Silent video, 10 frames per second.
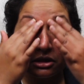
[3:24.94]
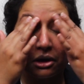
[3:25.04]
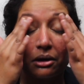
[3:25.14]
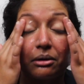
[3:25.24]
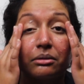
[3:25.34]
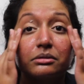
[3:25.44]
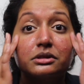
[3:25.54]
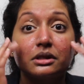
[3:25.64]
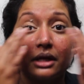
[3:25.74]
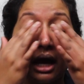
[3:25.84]
So
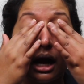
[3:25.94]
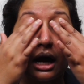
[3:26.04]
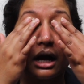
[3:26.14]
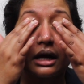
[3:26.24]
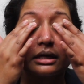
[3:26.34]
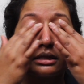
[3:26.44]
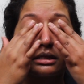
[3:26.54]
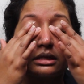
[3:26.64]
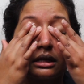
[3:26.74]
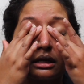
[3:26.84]
to the
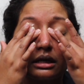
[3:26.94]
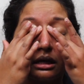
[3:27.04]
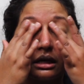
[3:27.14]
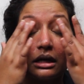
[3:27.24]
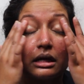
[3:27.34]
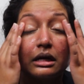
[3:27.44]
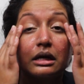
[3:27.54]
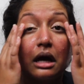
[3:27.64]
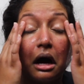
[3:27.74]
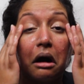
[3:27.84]
eyes.
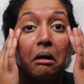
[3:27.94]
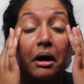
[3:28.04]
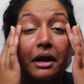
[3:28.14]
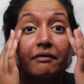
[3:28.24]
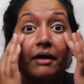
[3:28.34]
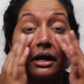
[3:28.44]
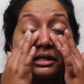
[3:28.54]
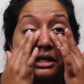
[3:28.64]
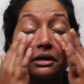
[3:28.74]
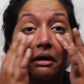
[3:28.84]
Oh, and I forgot
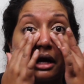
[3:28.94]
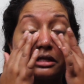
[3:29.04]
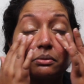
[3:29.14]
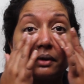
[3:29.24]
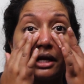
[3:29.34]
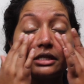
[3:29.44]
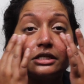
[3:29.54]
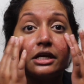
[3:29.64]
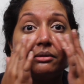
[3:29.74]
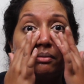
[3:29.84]
to say you guys, when I
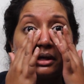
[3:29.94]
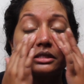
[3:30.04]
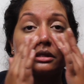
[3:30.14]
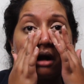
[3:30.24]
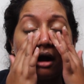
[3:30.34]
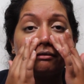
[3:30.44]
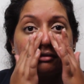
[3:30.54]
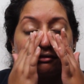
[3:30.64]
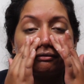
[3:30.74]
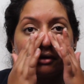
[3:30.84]
did rinse it
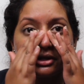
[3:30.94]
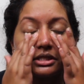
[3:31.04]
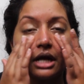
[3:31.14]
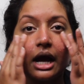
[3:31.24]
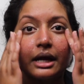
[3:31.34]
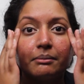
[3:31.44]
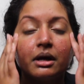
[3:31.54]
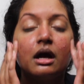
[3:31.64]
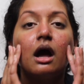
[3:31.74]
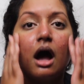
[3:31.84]
off the first time,
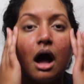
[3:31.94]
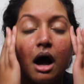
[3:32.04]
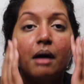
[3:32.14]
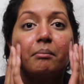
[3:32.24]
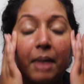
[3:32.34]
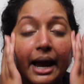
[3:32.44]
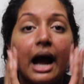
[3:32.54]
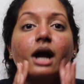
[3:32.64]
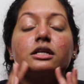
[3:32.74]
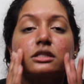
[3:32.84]
my
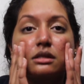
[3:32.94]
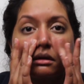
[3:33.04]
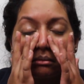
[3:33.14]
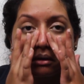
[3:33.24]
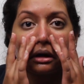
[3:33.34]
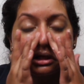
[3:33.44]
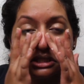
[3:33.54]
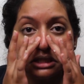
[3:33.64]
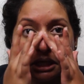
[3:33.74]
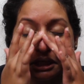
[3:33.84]
eyes were
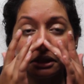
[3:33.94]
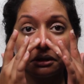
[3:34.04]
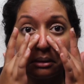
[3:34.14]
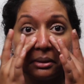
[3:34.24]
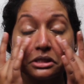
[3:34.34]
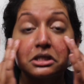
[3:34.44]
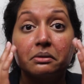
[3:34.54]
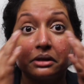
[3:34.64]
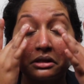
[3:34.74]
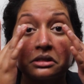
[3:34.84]
stinging a little bit,
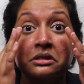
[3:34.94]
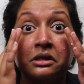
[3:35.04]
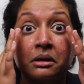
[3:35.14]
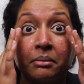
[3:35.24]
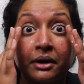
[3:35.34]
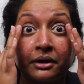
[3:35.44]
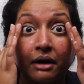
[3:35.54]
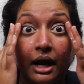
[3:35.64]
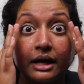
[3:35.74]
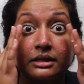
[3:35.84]
so this is going to burn
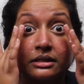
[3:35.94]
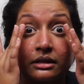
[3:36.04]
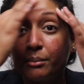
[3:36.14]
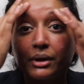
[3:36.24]
your eyes.